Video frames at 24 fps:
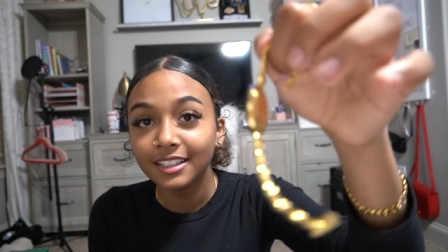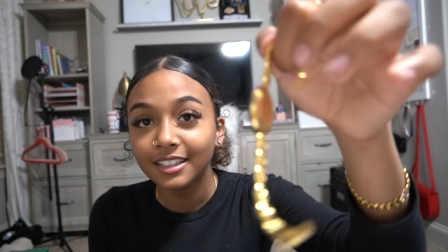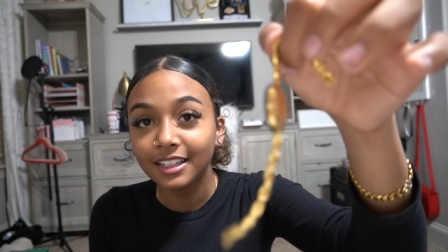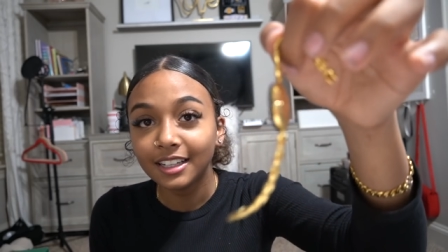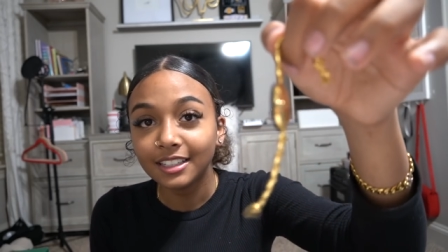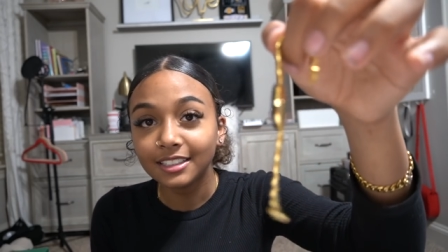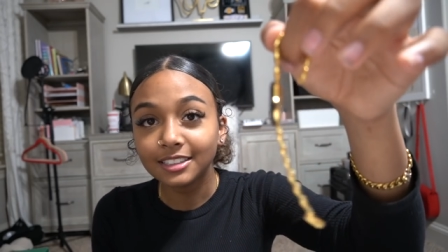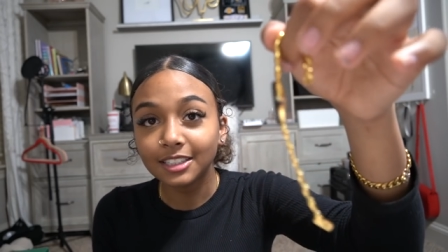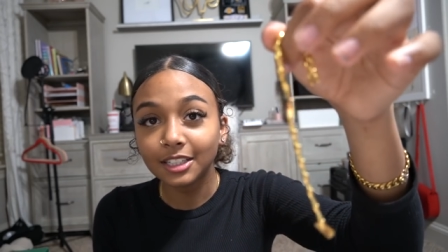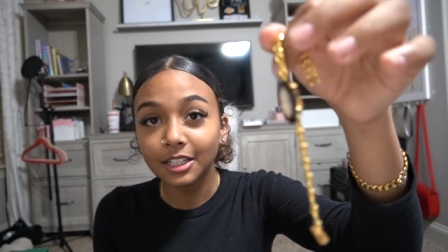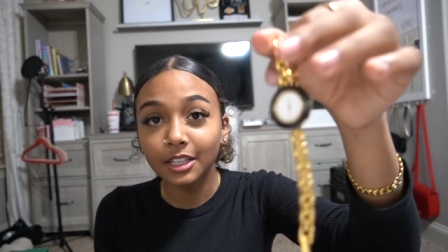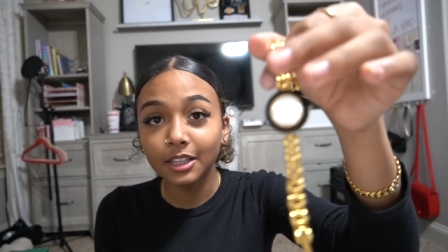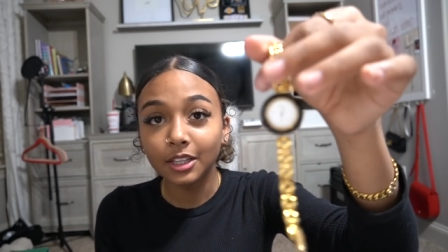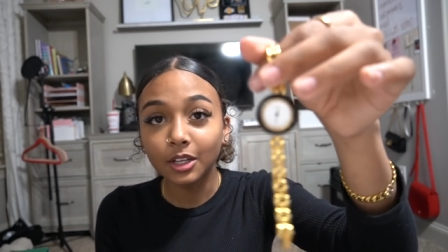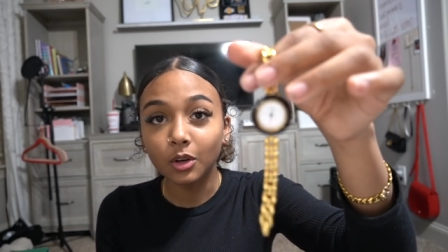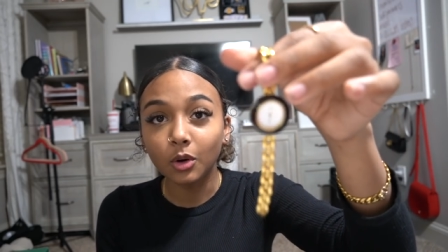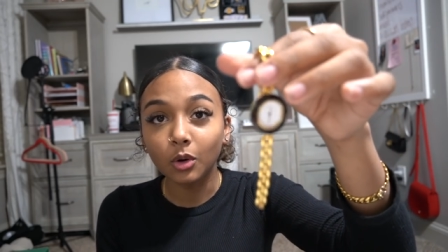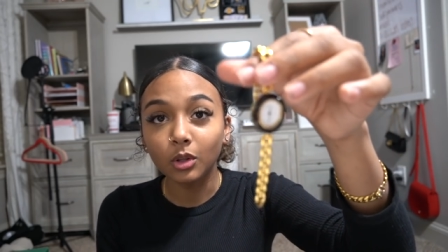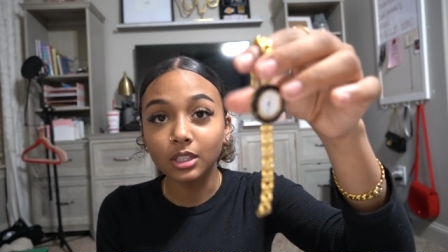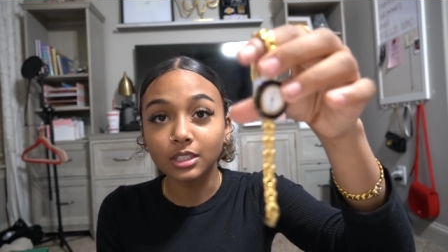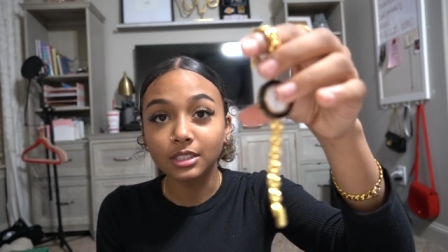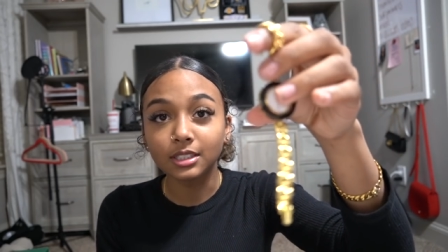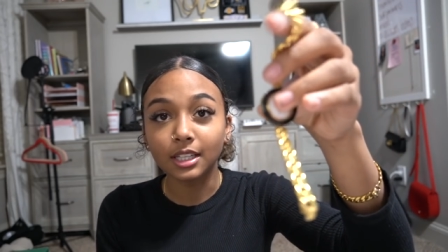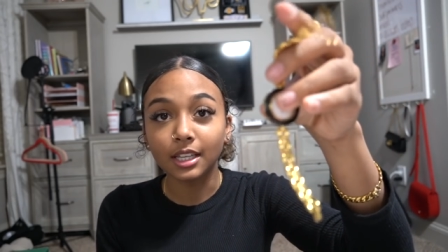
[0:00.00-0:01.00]
It's literally the
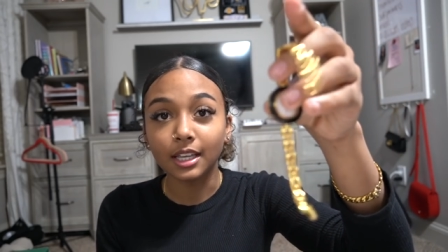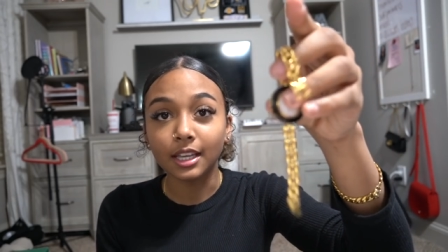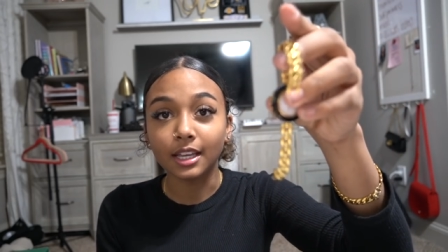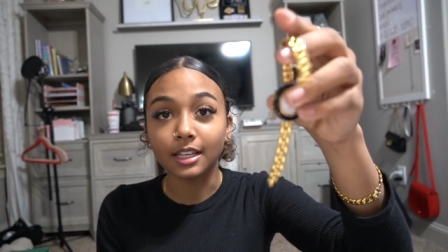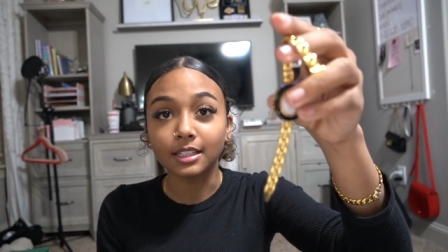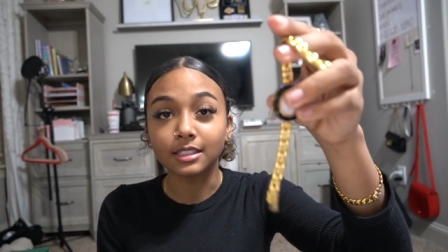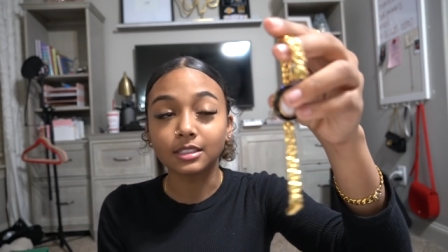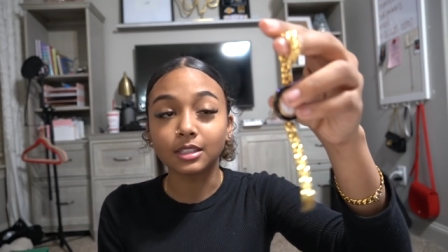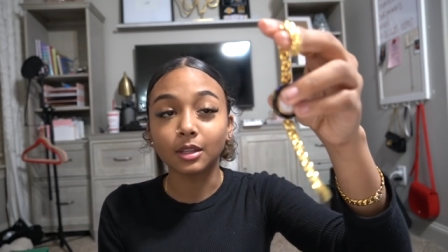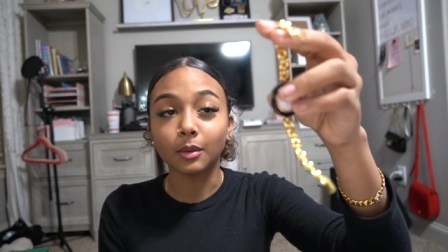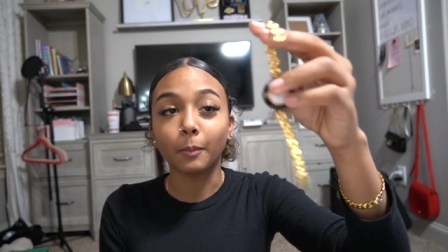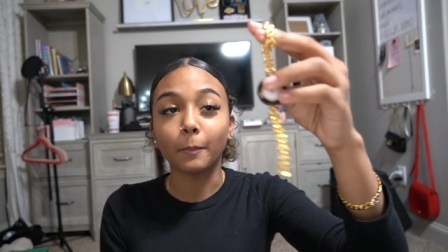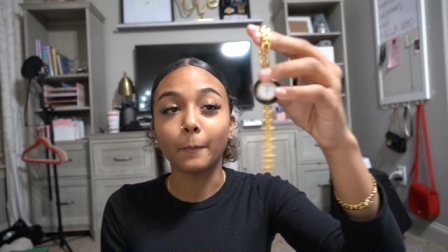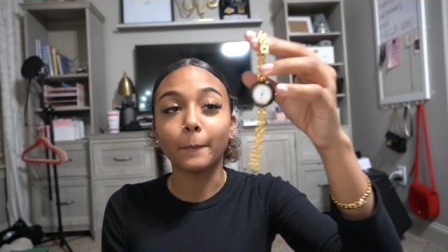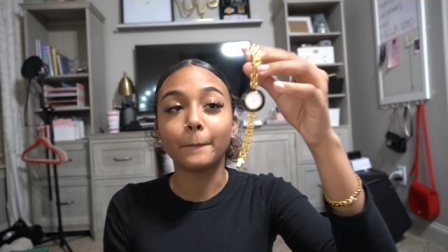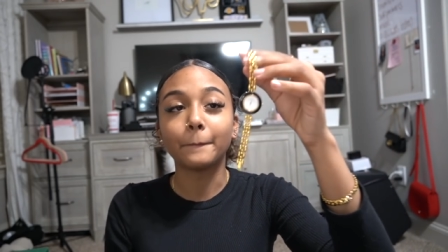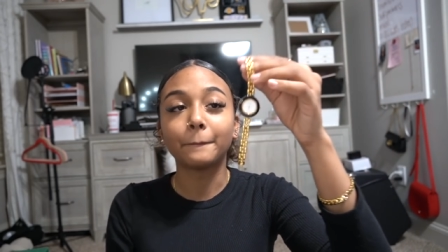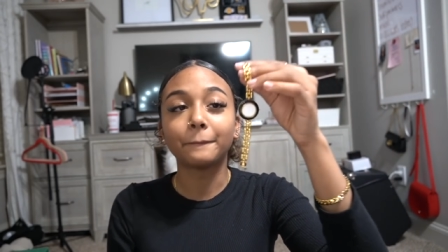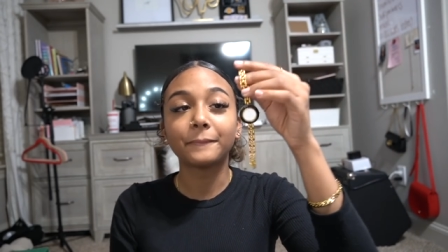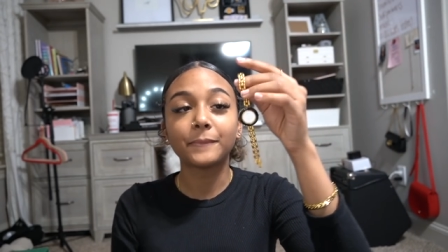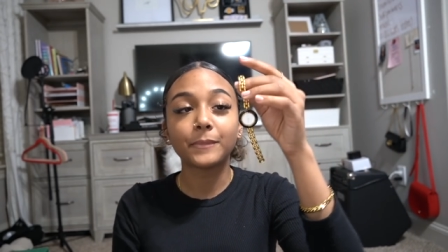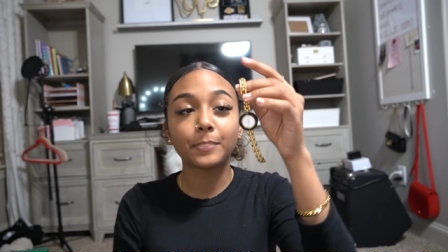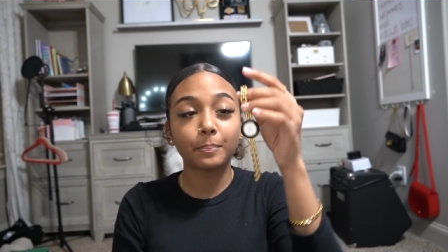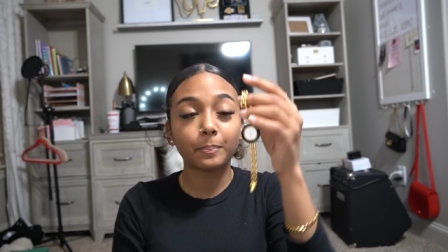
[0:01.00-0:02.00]
coolest thing. It's the
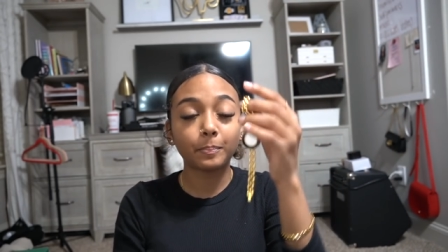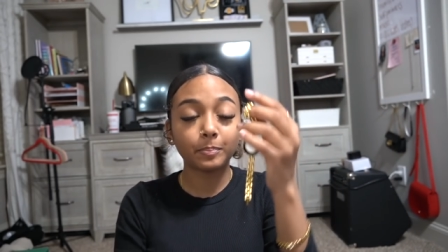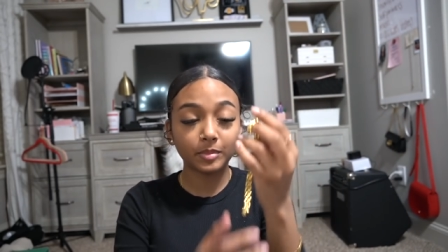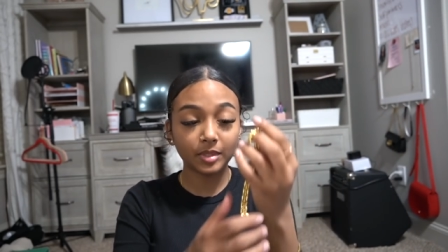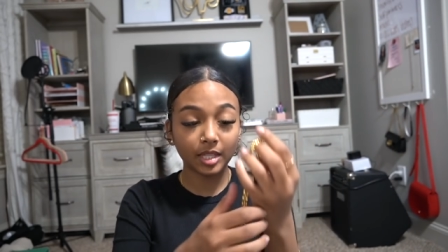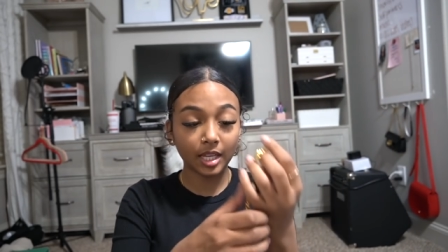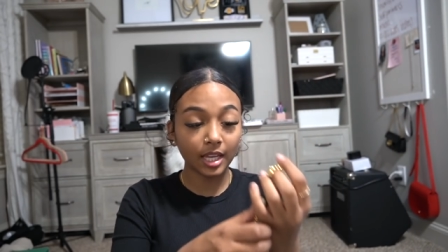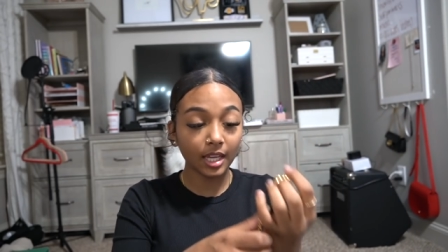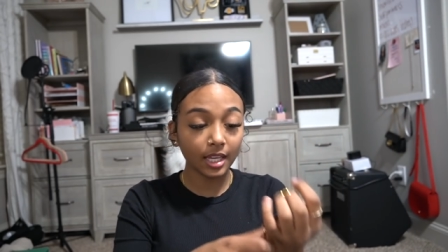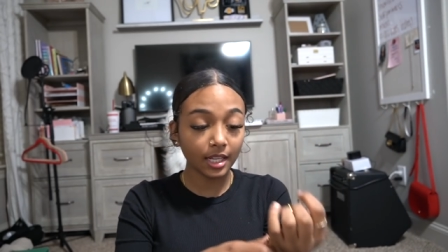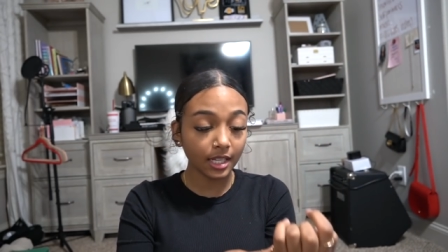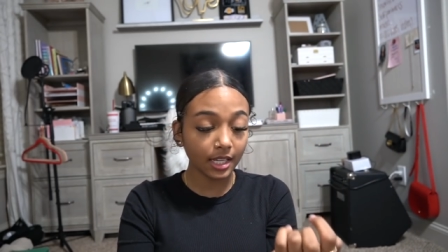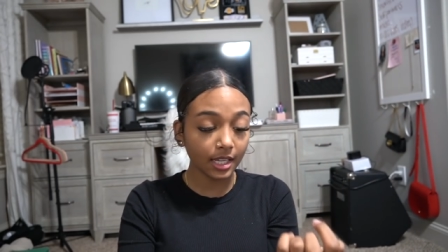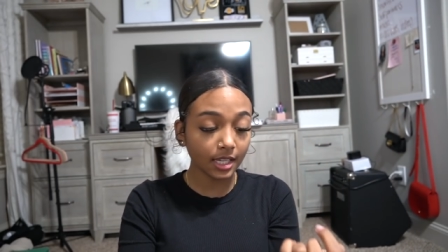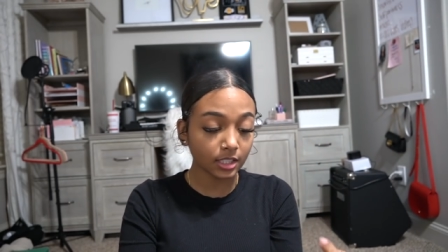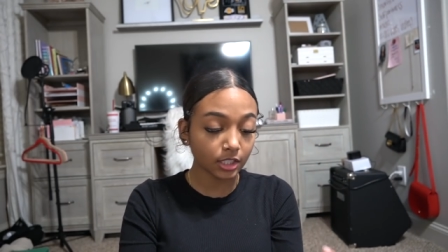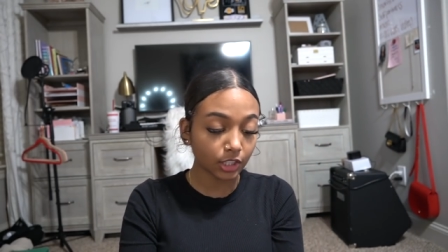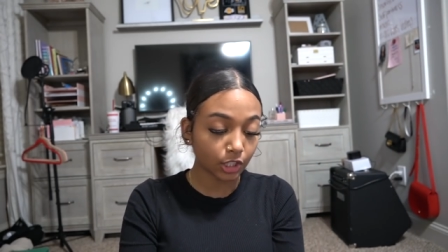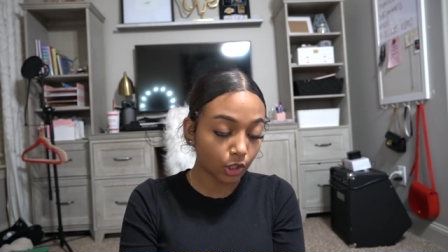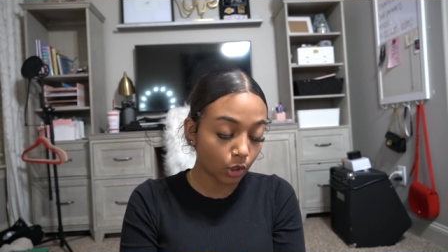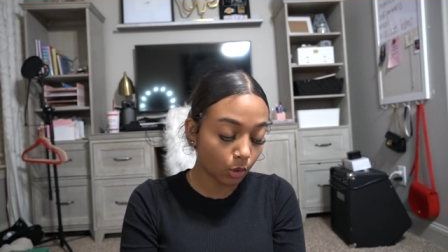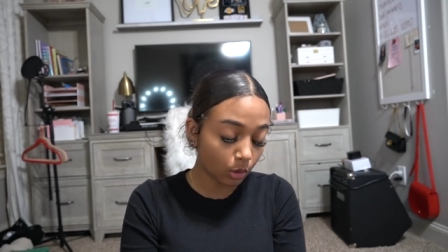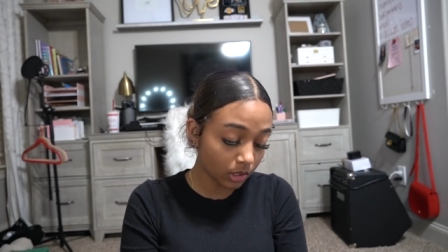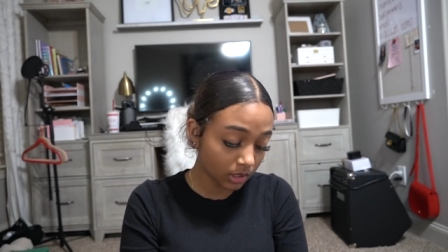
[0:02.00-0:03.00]
teeniest,
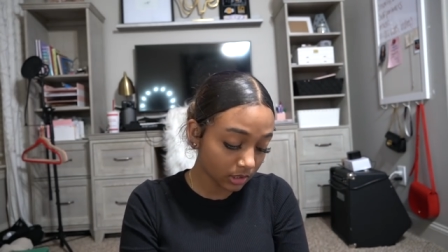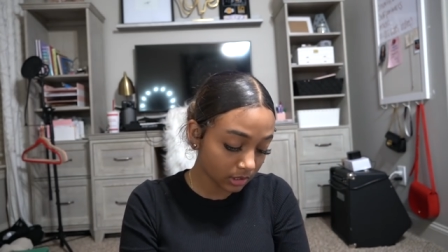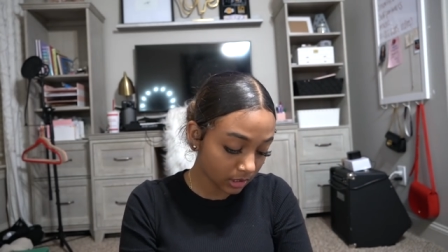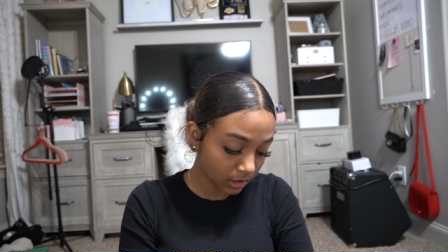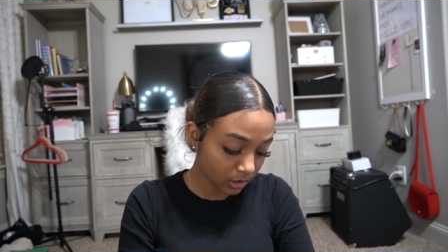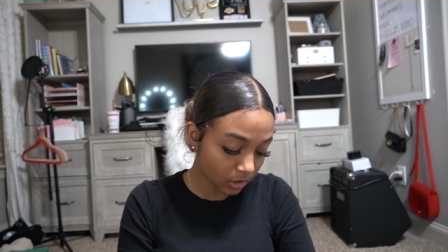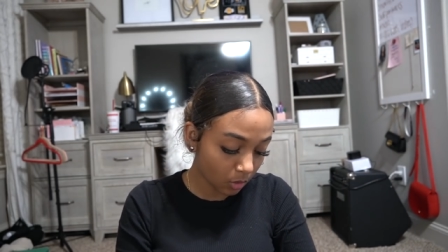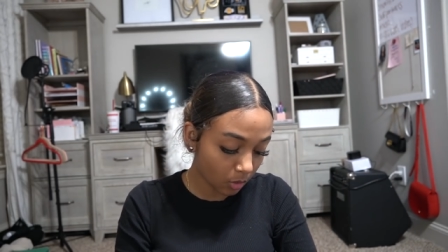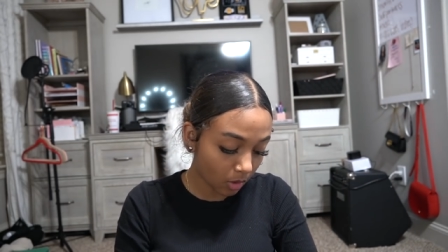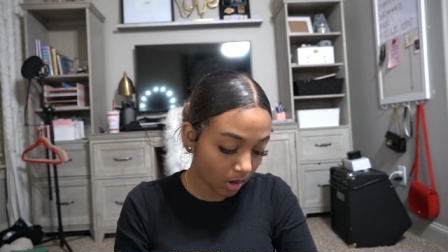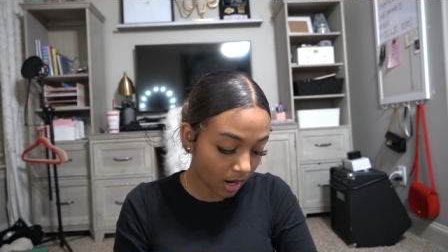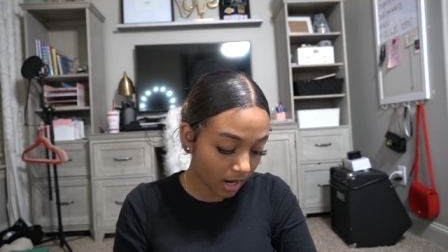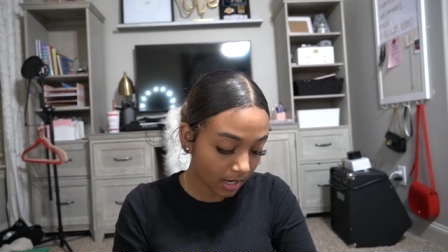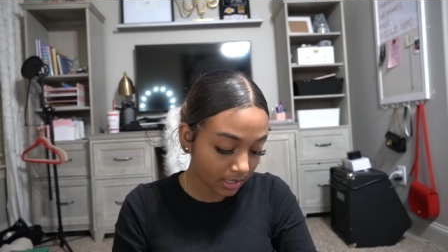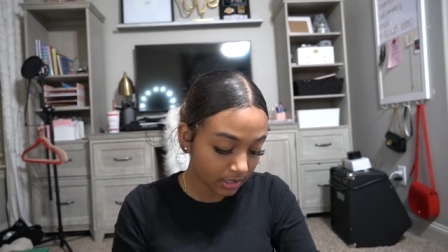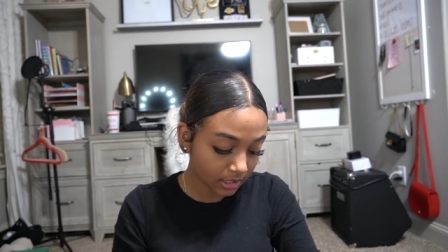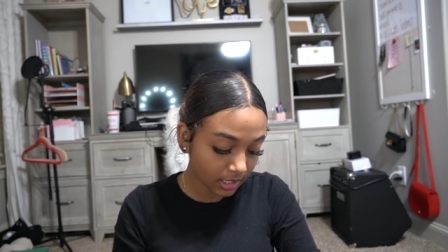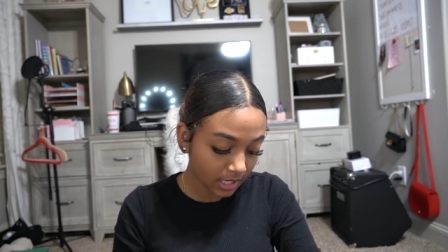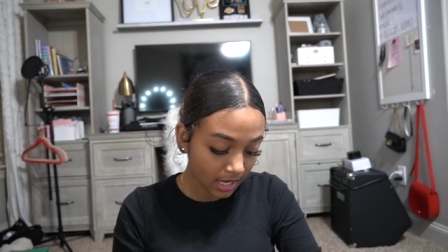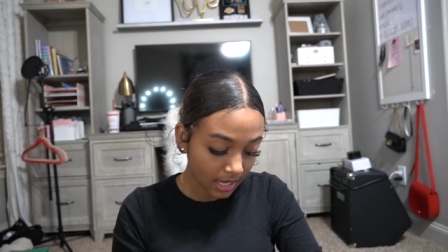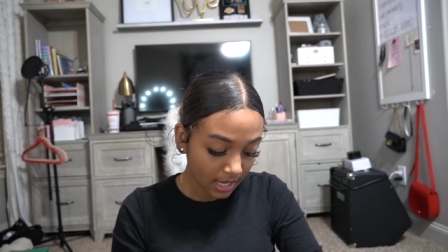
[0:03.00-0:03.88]
cutest little watch.